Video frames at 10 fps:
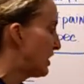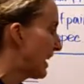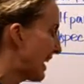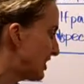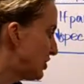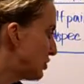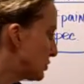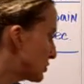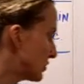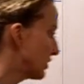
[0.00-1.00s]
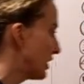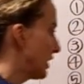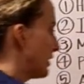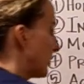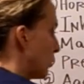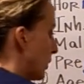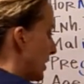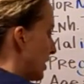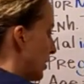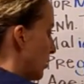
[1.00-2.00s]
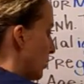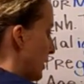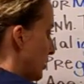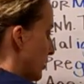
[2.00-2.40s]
And usually the window when